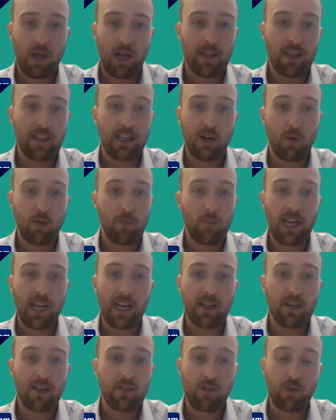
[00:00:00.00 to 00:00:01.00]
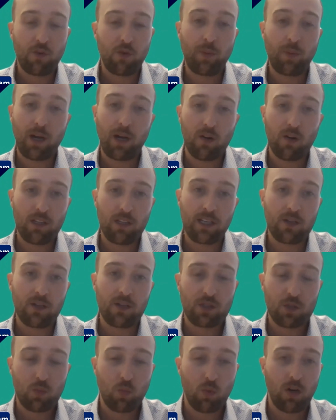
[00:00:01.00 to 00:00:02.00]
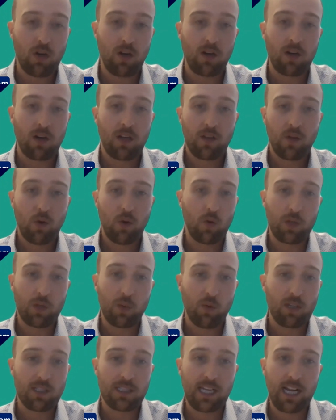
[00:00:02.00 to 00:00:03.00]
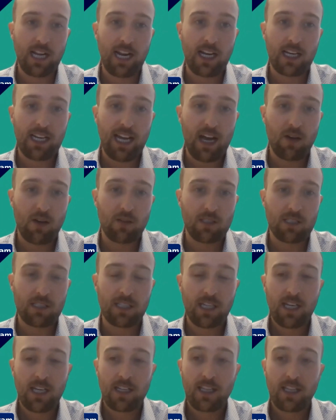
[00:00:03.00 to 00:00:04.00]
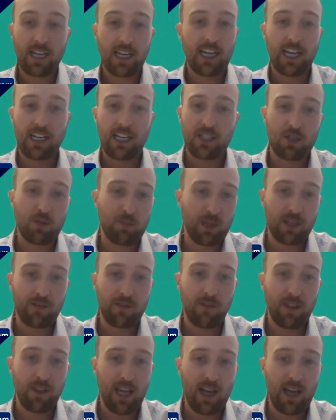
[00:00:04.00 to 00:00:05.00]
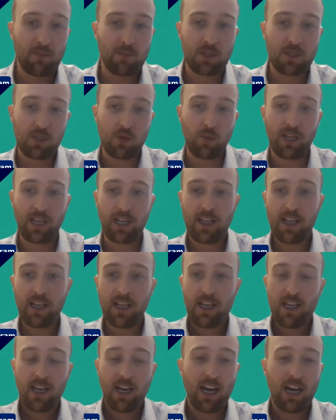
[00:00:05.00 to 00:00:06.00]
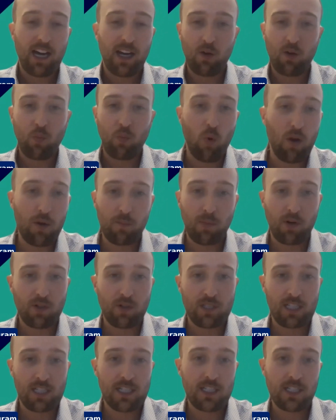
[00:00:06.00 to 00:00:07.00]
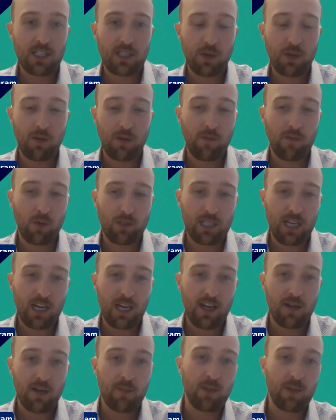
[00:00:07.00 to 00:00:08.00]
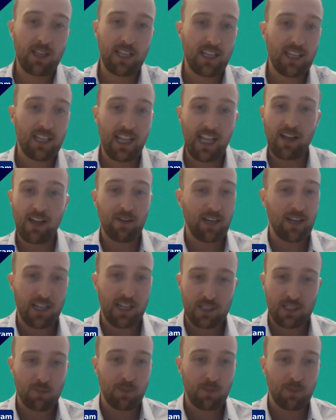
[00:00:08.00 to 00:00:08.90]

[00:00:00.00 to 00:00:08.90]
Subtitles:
I think our main two paralegals were the only ones that had accounts, then it got too big for them. So we hired one person to do it full time, and then that got